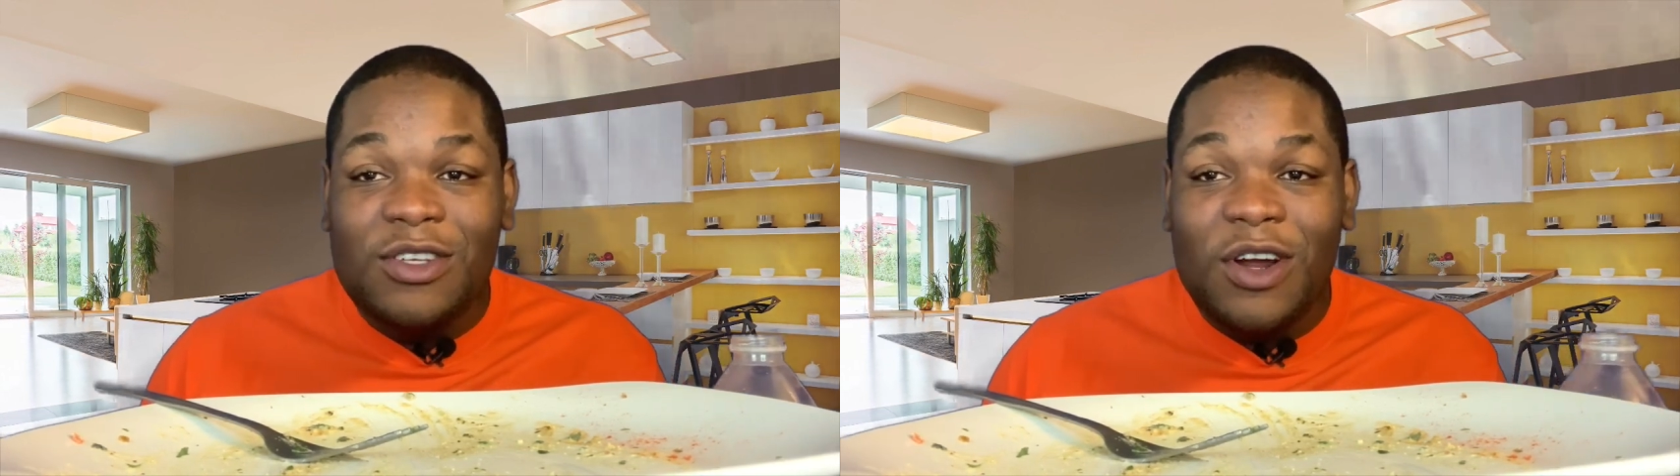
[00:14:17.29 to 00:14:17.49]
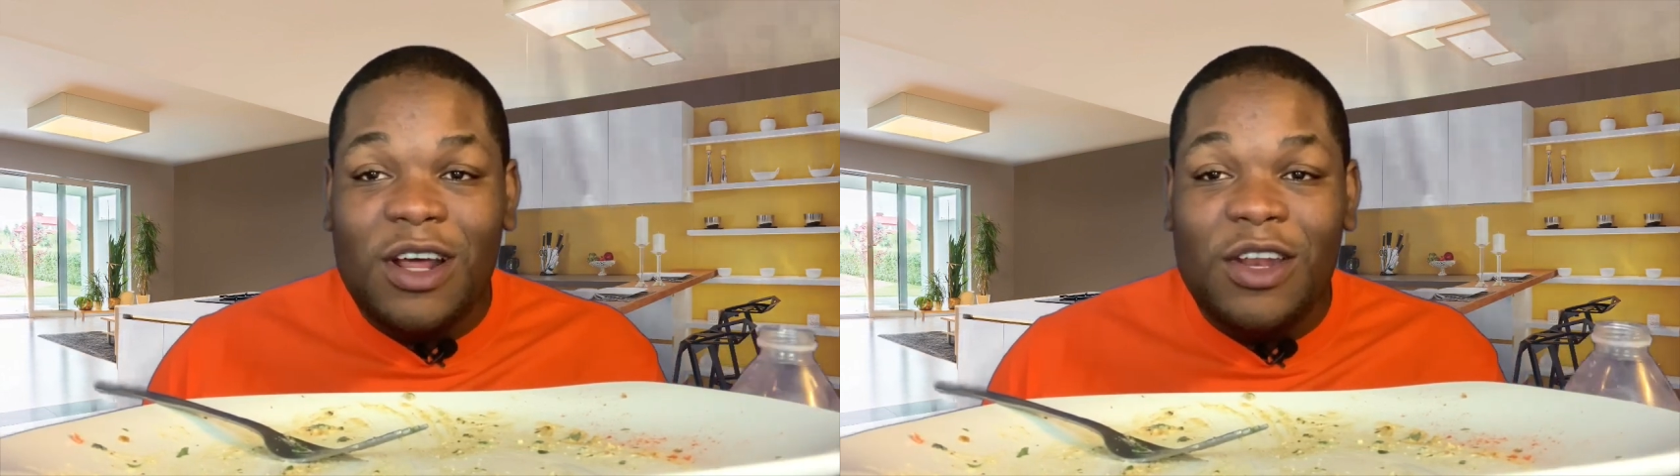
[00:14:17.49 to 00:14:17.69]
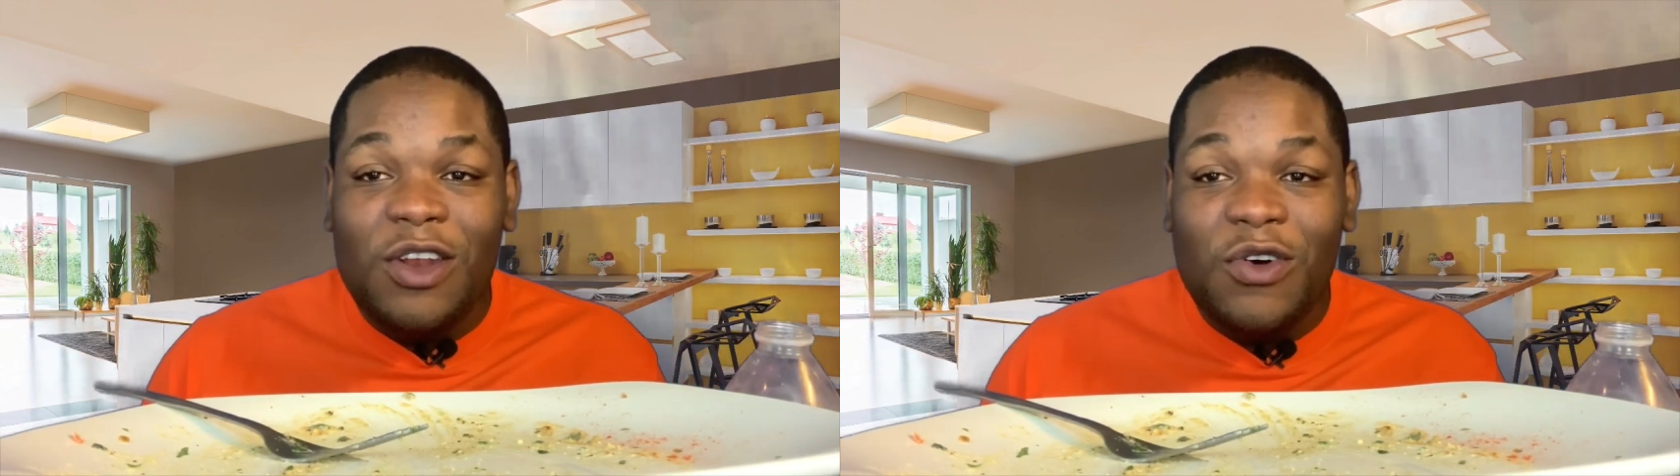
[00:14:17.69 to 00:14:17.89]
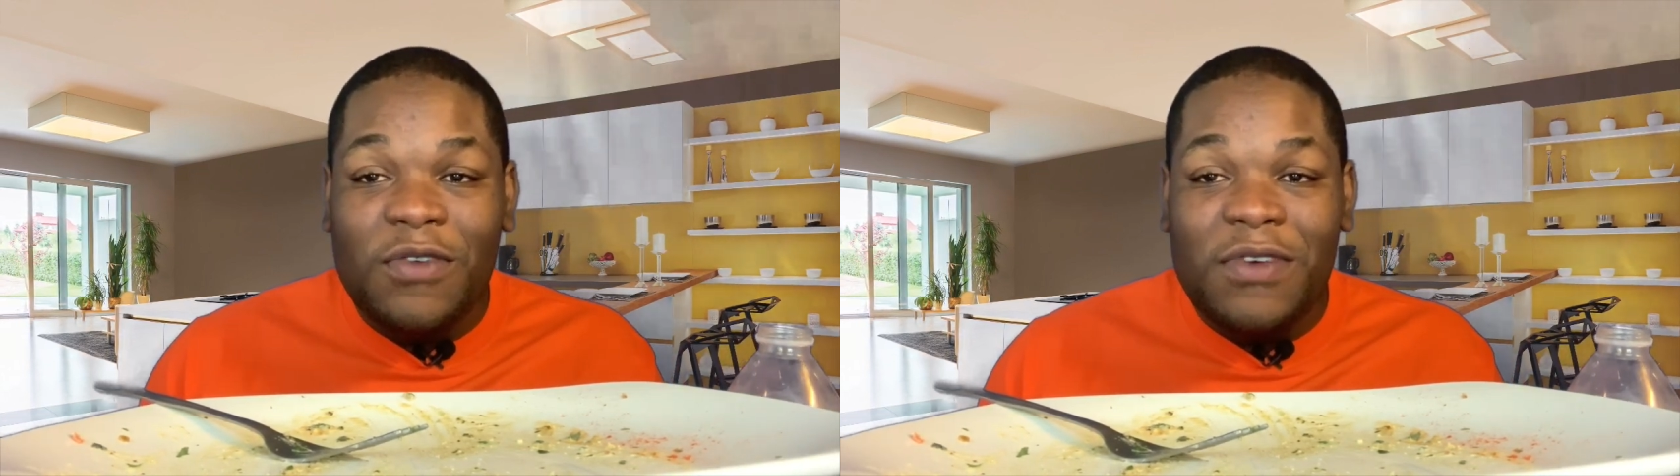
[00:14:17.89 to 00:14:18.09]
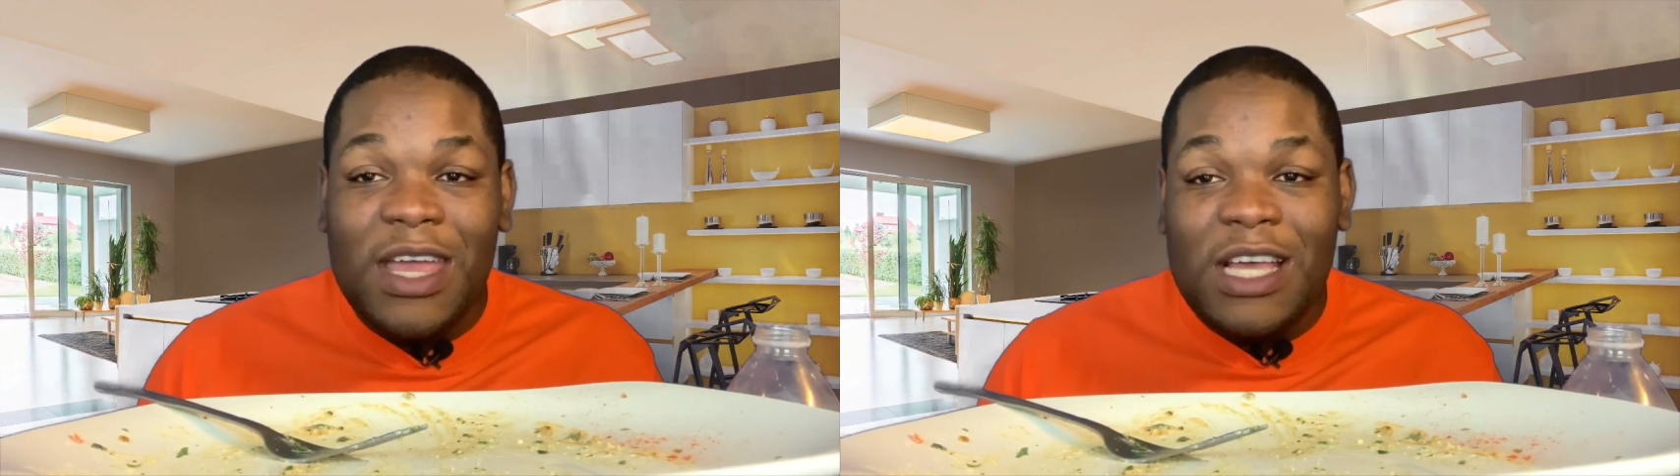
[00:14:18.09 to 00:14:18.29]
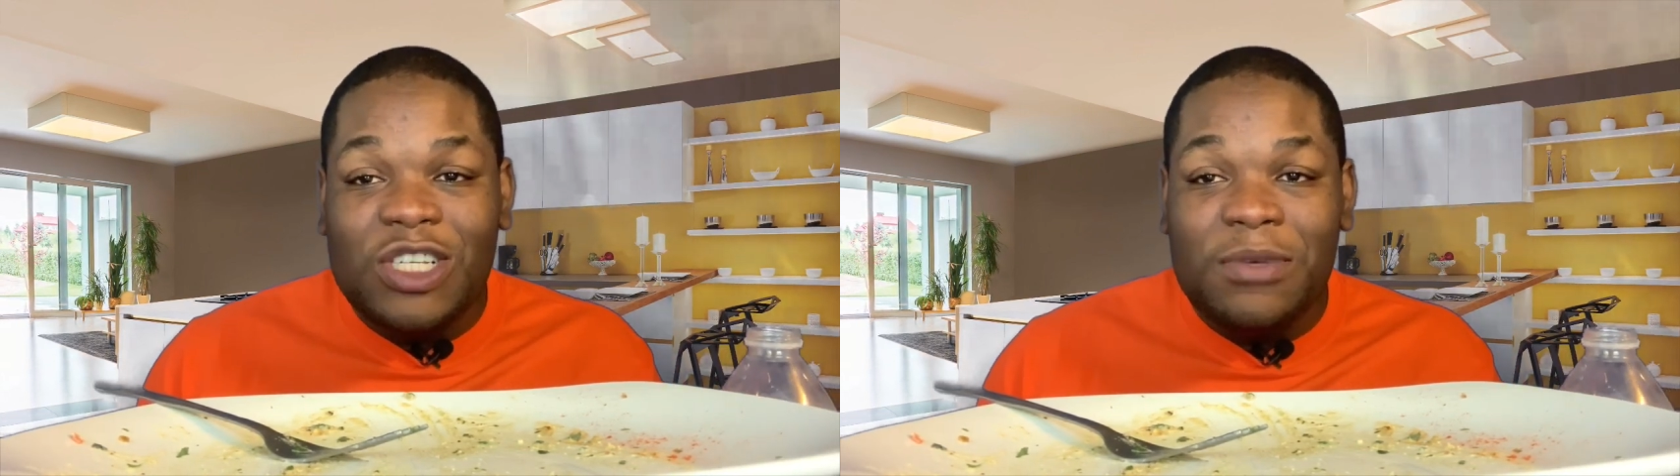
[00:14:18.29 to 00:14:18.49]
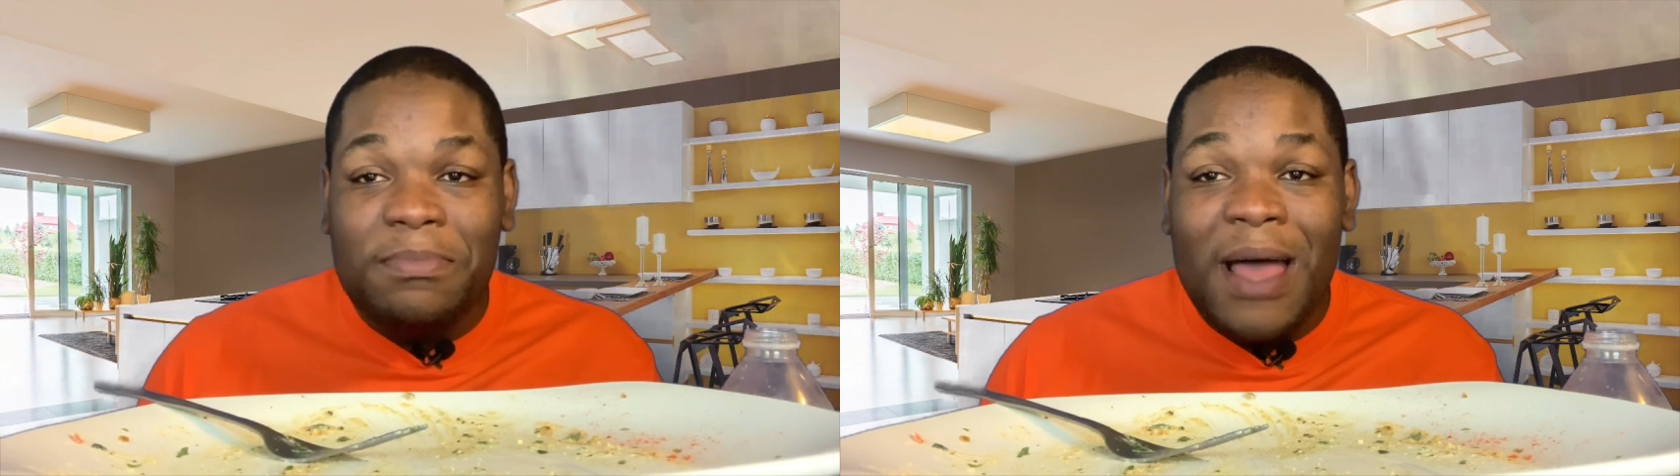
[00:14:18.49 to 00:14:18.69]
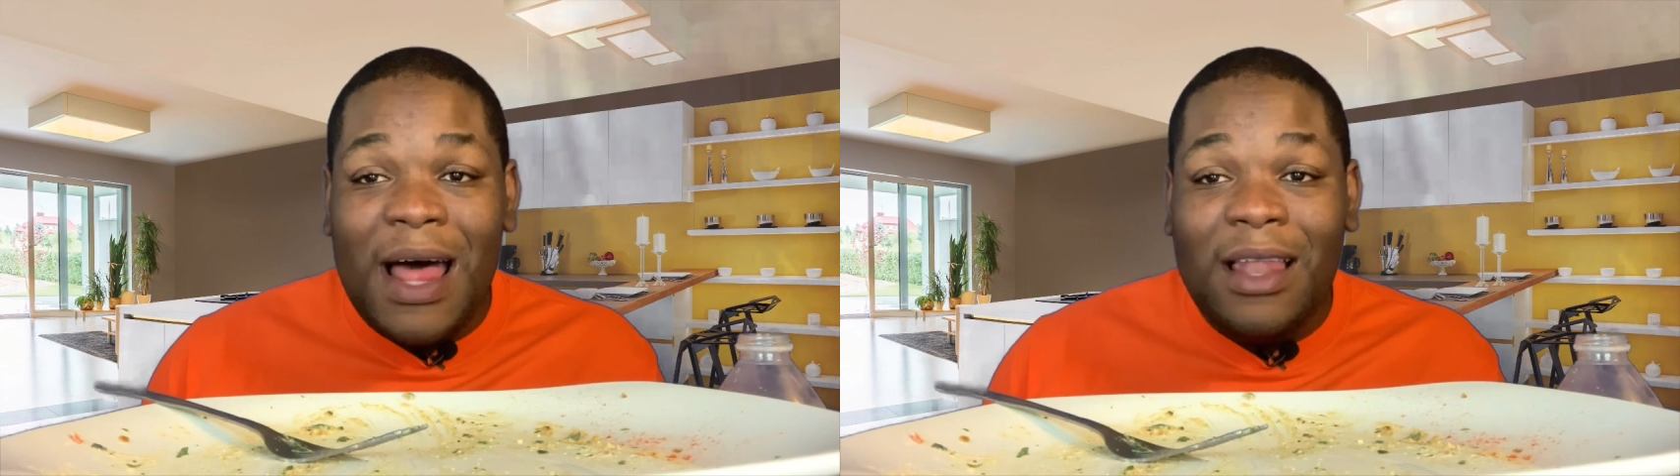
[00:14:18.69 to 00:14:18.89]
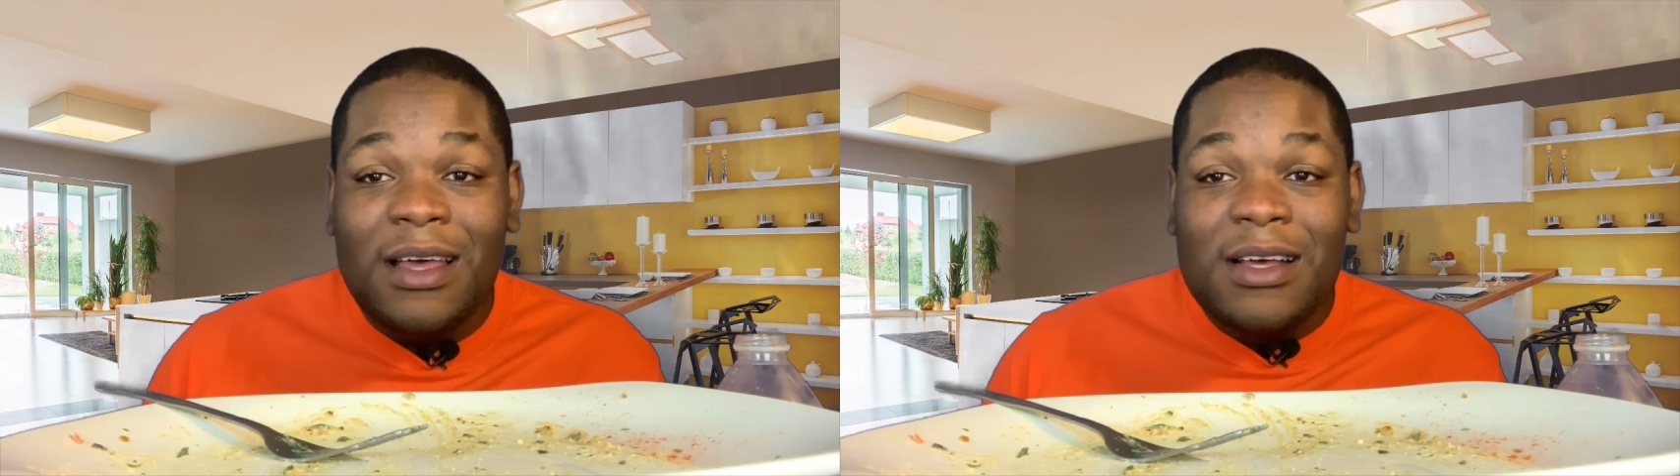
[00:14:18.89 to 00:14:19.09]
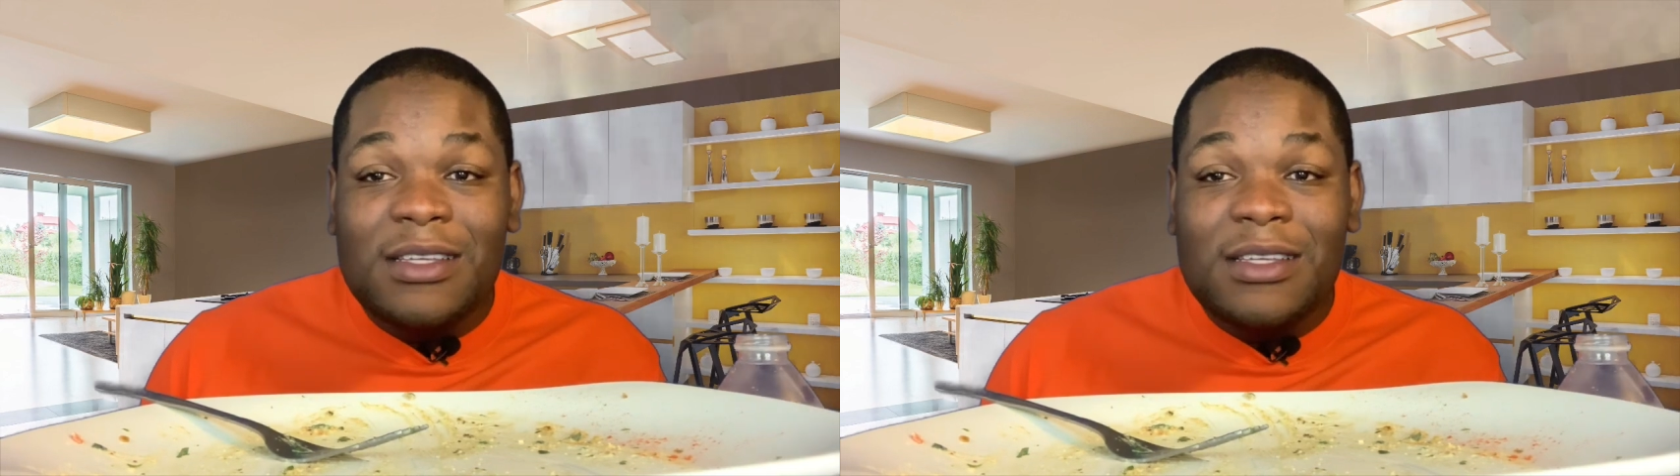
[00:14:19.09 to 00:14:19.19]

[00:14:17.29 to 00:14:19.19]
turn on the notification bell